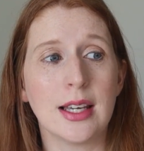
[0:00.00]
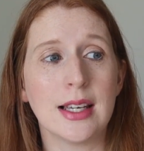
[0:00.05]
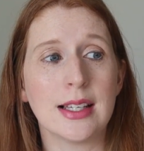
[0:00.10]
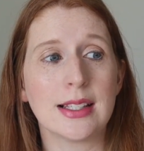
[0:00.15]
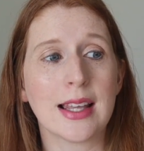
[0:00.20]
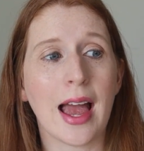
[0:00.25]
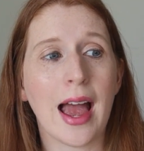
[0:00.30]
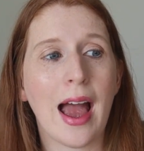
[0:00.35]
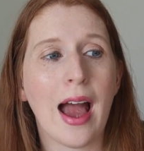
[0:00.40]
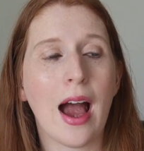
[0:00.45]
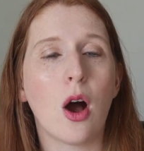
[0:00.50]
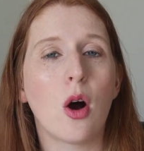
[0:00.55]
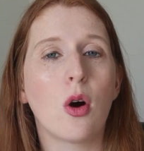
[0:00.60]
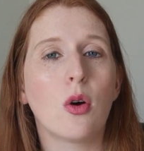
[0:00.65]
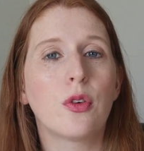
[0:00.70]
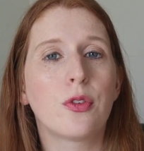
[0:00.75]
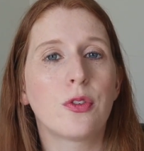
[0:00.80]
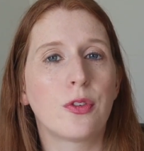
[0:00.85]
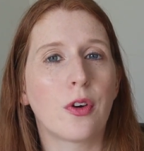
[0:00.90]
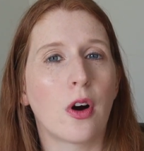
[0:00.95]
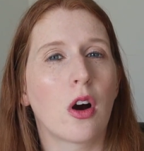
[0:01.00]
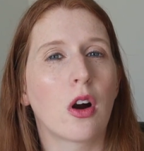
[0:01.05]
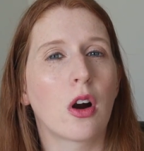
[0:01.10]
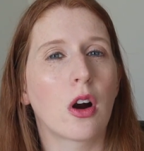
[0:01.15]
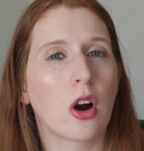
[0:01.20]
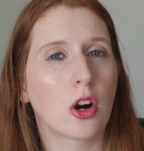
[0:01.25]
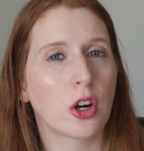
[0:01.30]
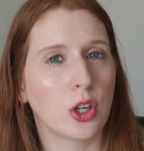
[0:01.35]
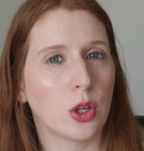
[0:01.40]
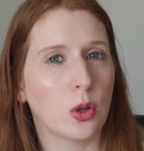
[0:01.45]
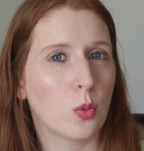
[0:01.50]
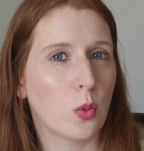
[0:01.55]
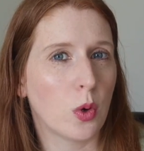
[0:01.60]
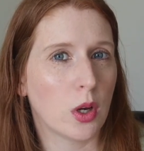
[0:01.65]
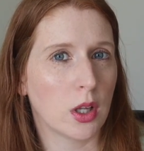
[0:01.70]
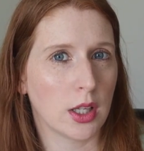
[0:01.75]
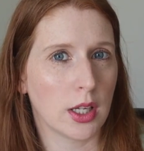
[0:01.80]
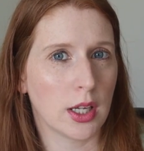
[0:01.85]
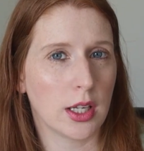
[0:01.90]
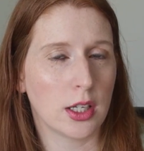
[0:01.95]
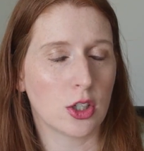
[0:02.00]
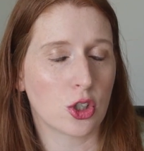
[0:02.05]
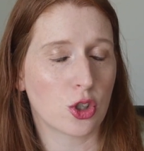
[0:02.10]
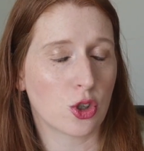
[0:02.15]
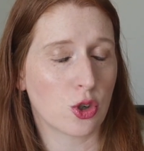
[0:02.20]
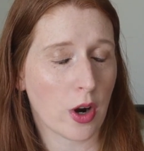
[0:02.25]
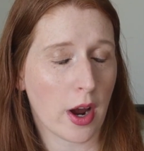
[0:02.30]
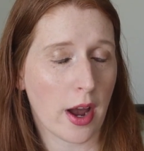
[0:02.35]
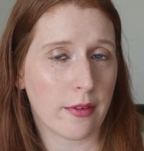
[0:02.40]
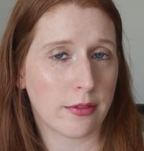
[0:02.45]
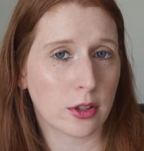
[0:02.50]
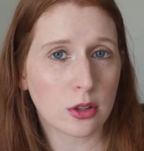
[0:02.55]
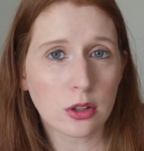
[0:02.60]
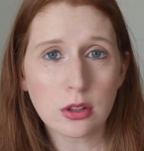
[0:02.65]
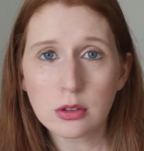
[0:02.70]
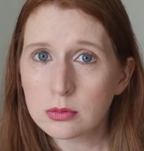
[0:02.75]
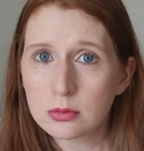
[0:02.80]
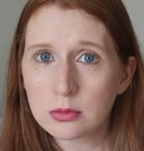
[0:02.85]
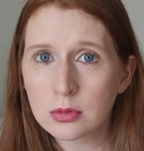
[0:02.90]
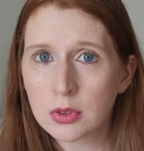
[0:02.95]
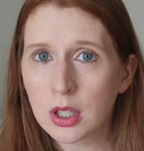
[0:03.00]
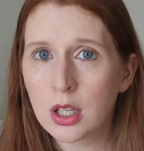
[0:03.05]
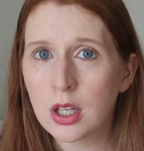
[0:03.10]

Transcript: is how far are you willing to travel